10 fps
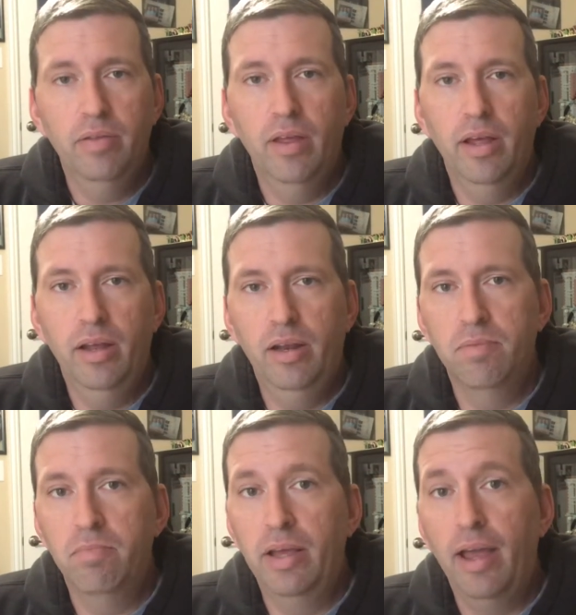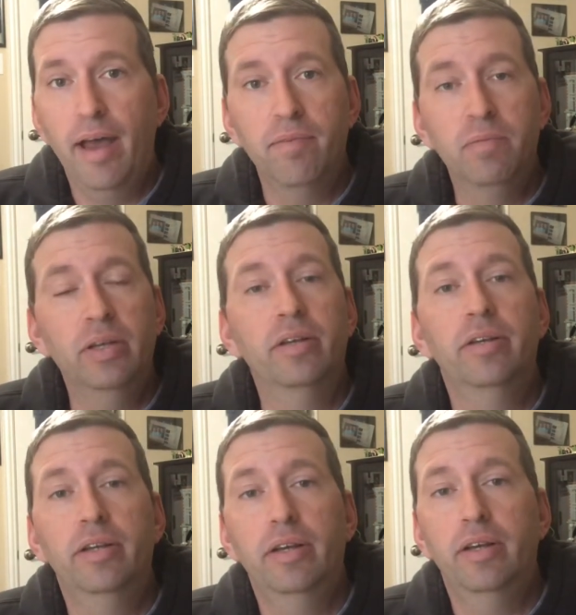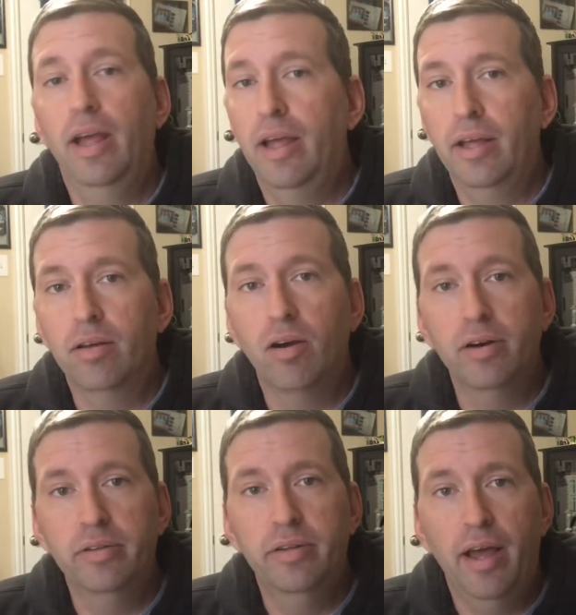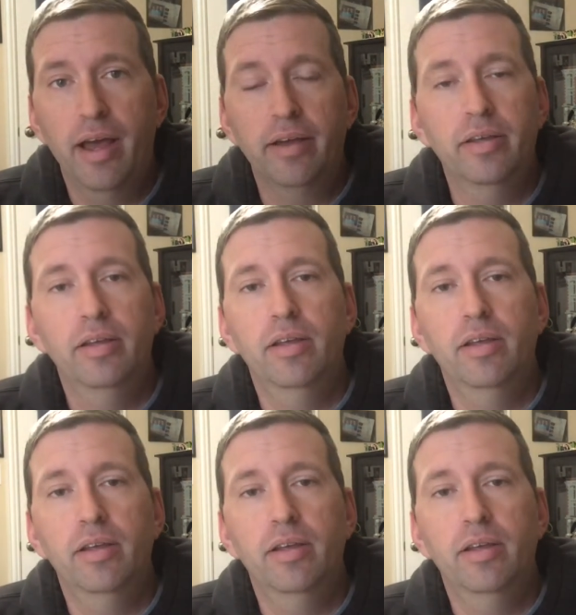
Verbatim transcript: That it may have been indeed a heart attack,